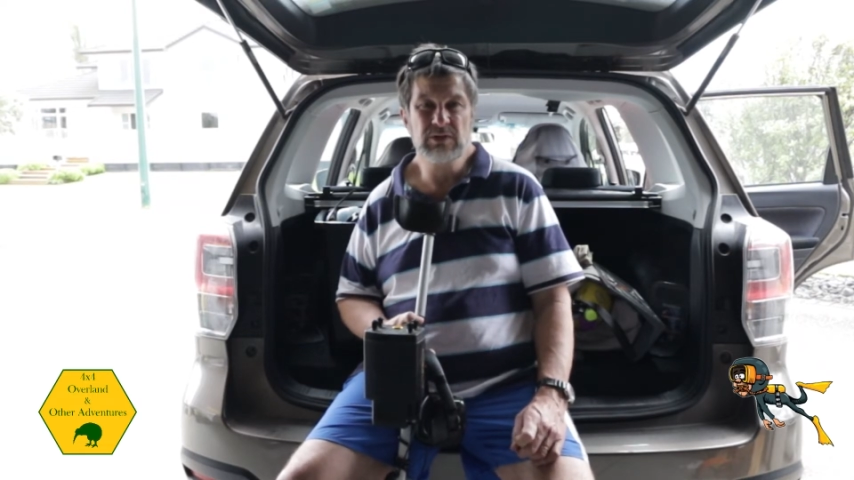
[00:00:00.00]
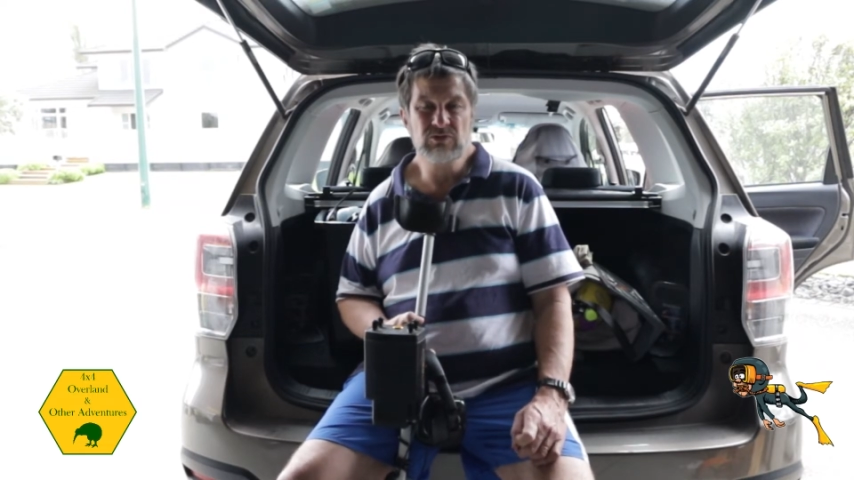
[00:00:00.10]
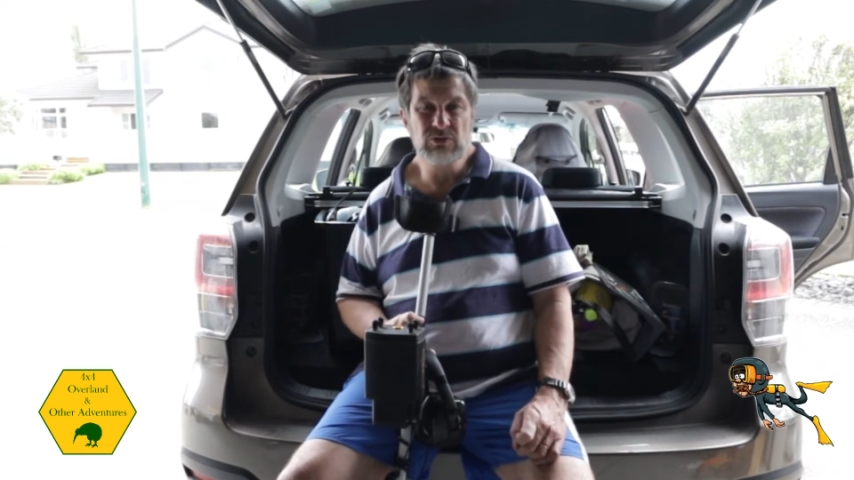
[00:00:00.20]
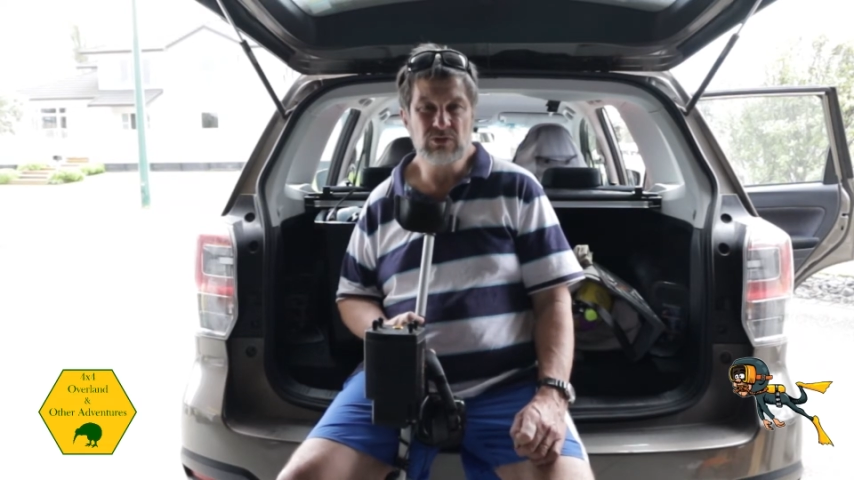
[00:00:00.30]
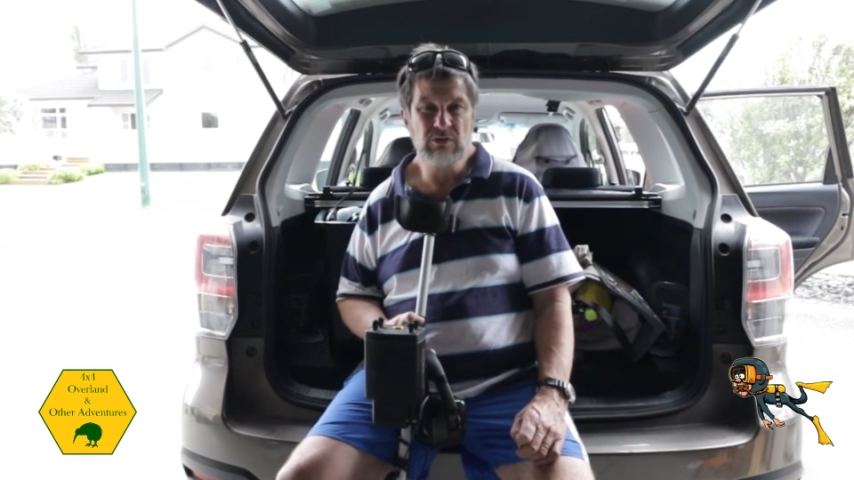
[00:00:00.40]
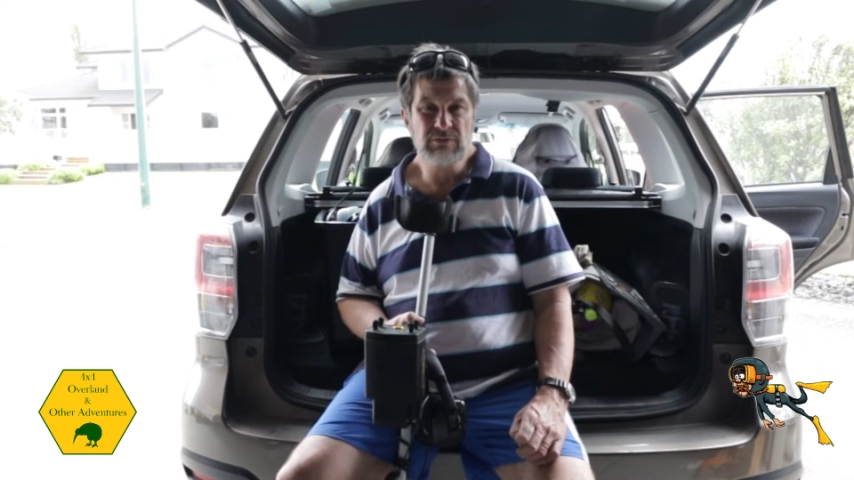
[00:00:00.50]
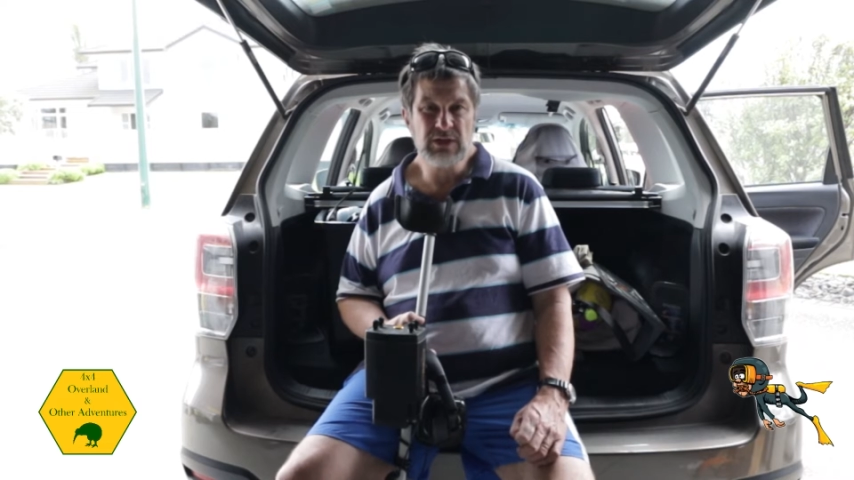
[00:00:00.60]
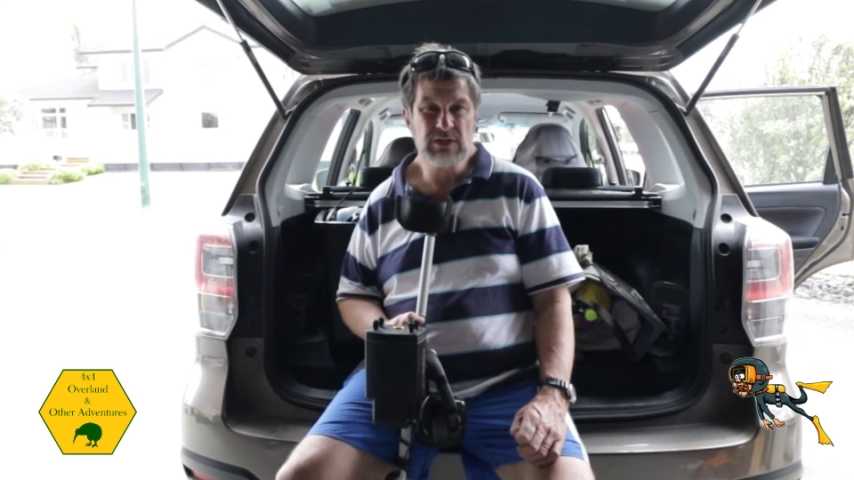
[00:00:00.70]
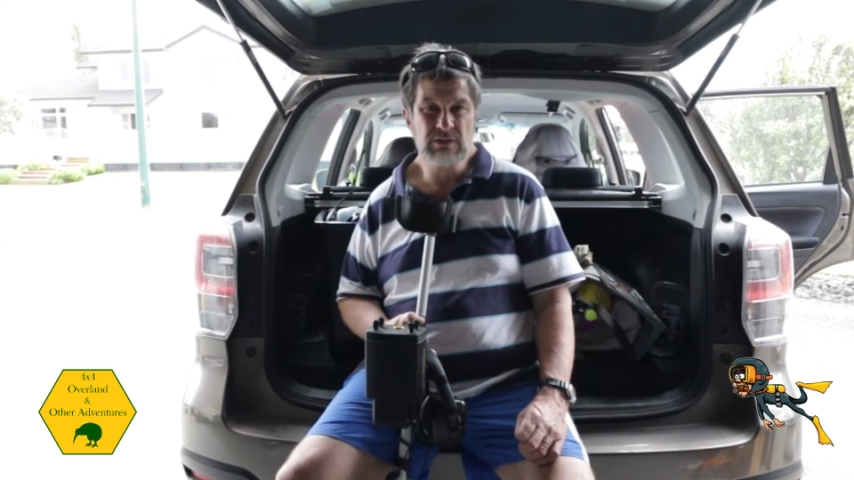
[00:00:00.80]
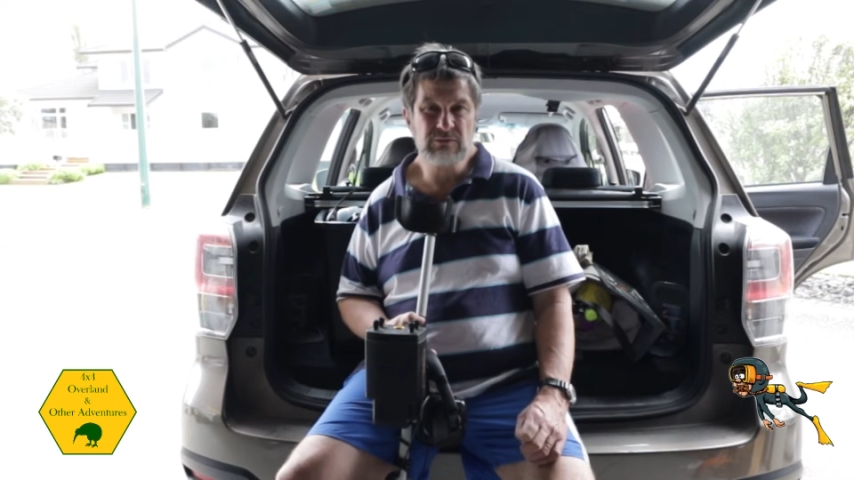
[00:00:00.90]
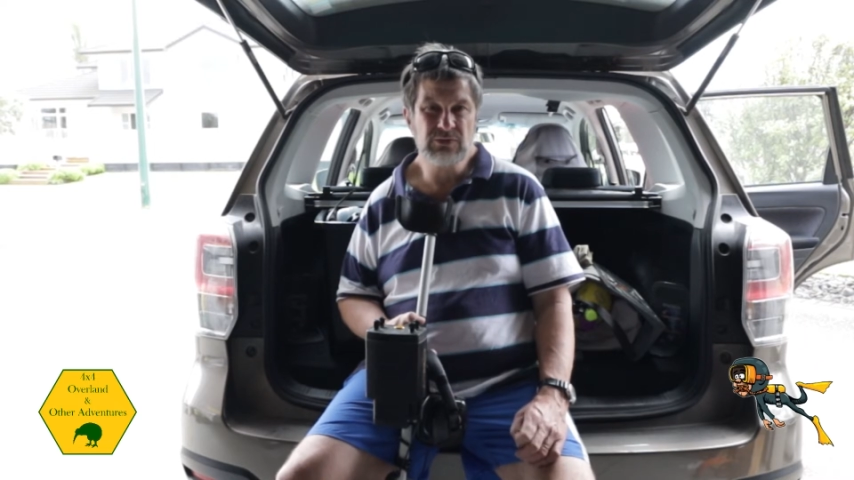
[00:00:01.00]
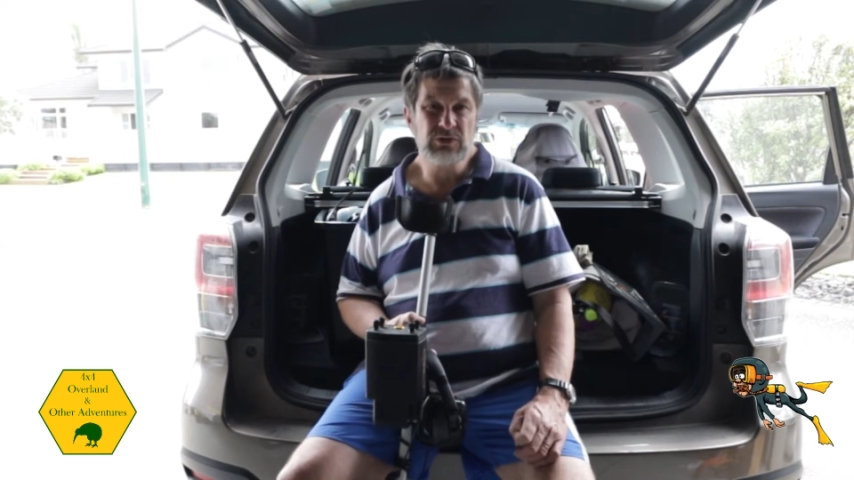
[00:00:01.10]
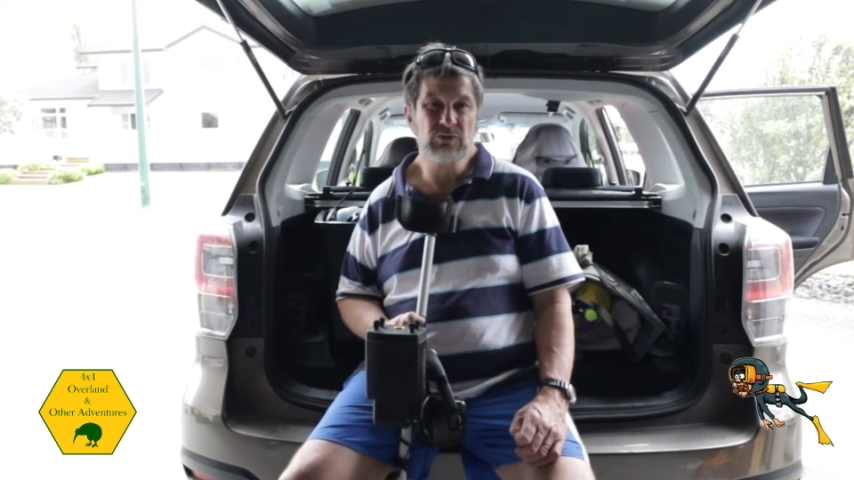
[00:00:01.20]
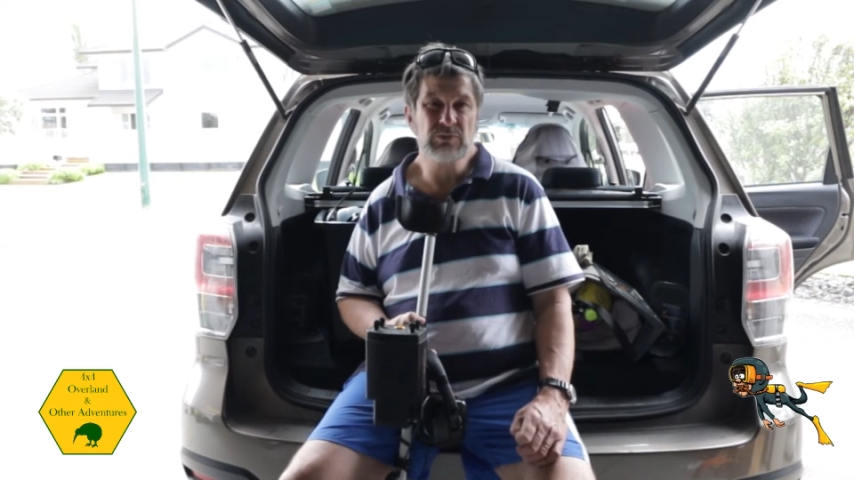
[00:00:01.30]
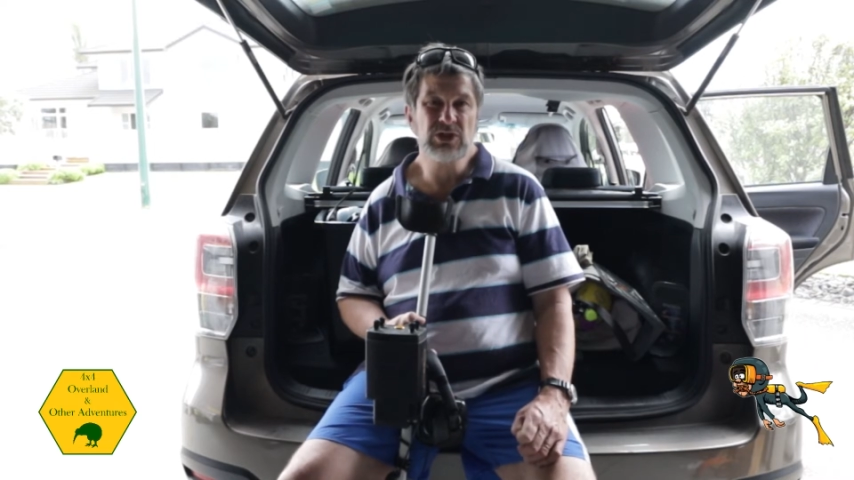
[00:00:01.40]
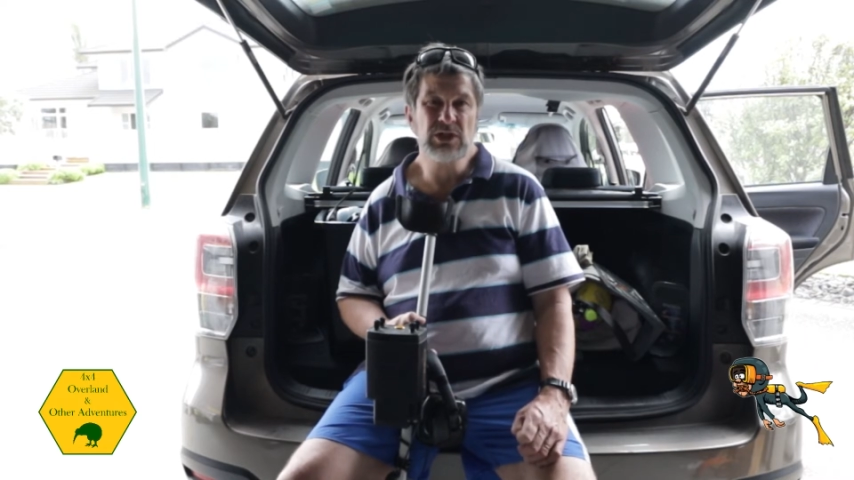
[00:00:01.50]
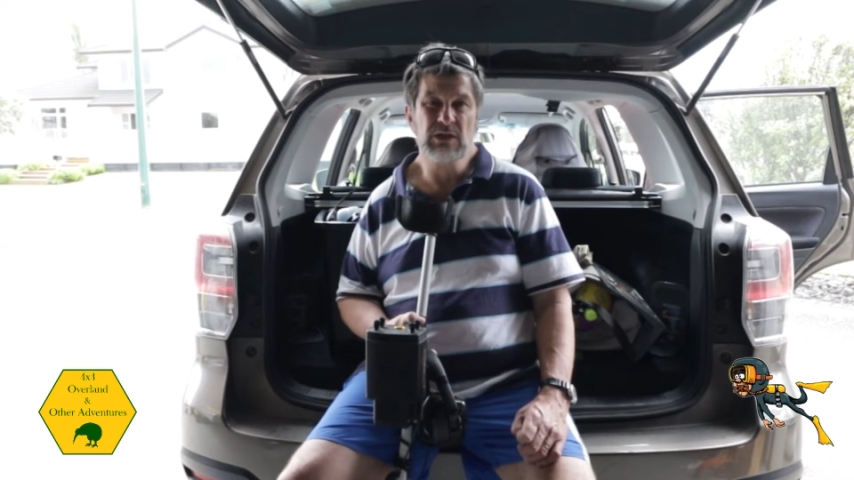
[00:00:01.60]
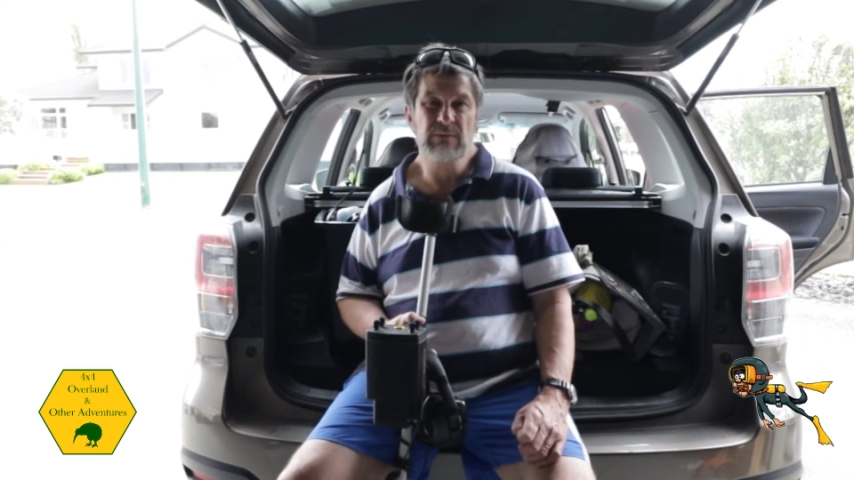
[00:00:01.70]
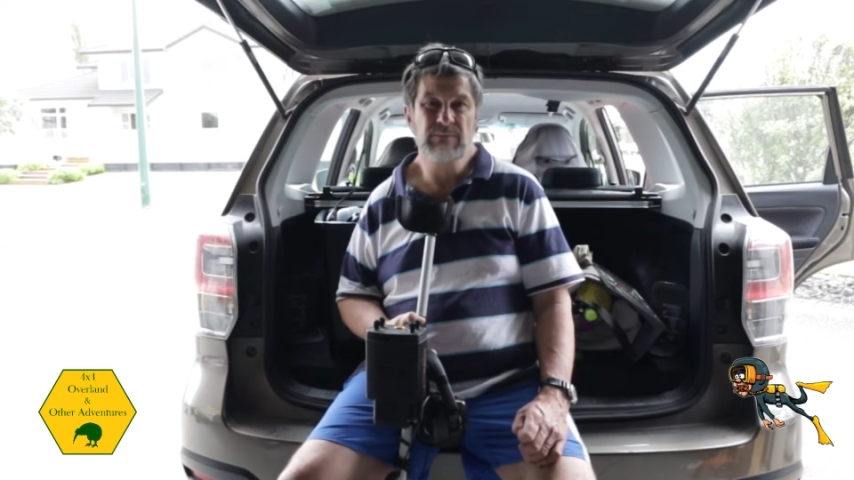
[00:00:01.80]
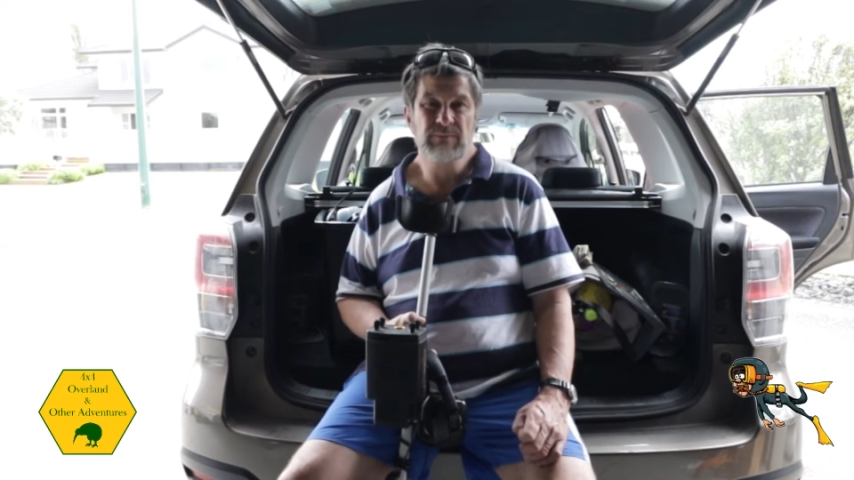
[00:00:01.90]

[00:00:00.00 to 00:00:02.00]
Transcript: than $2,500 for a new machine.